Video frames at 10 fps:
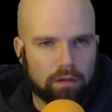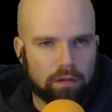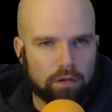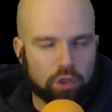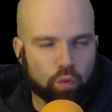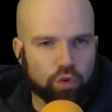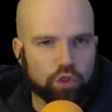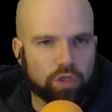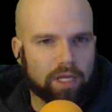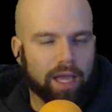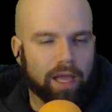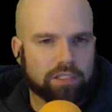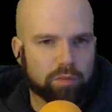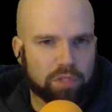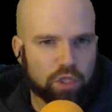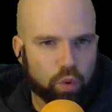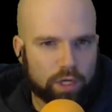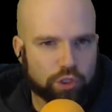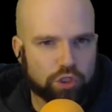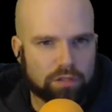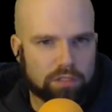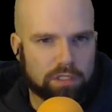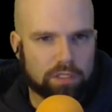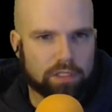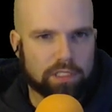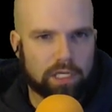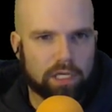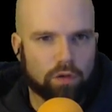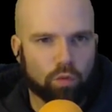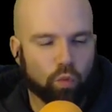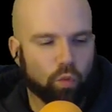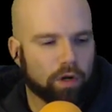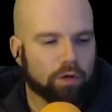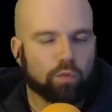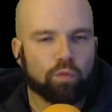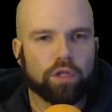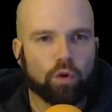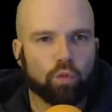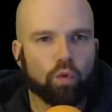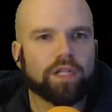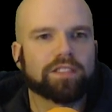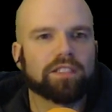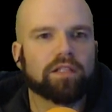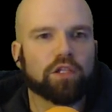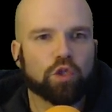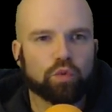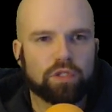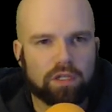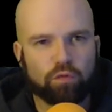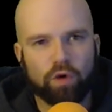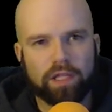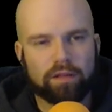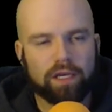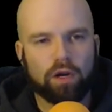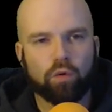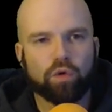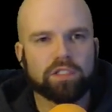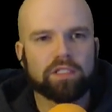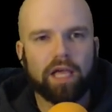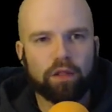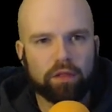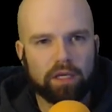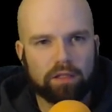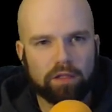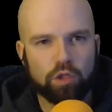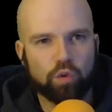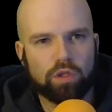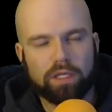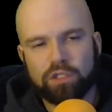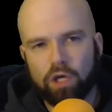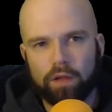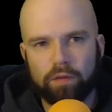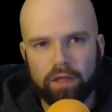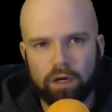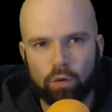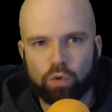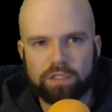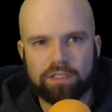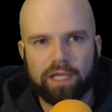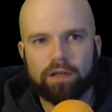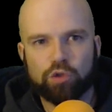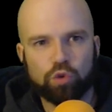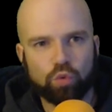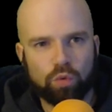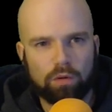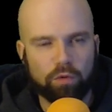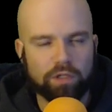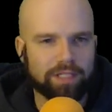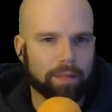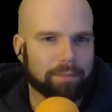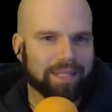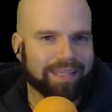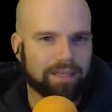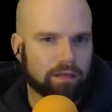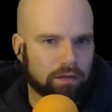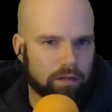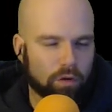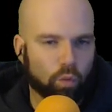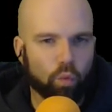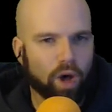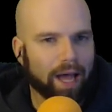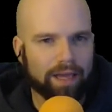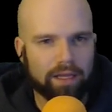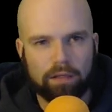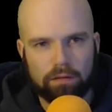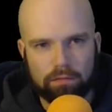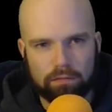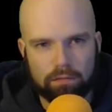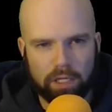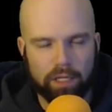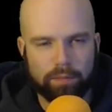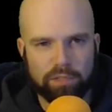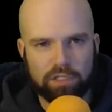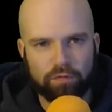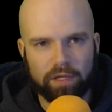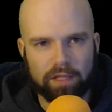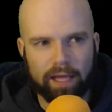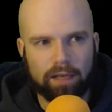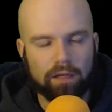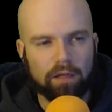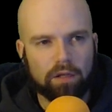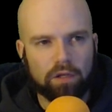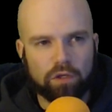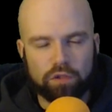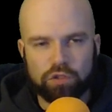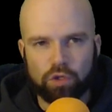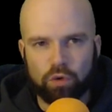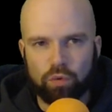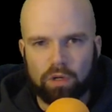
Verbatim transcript: you, you could ask me questions and say, what, it, you know, what is it that you did right there? What's that thing that you clicked on there? What does that do? What does that mean? Why, um, stuff like that. So,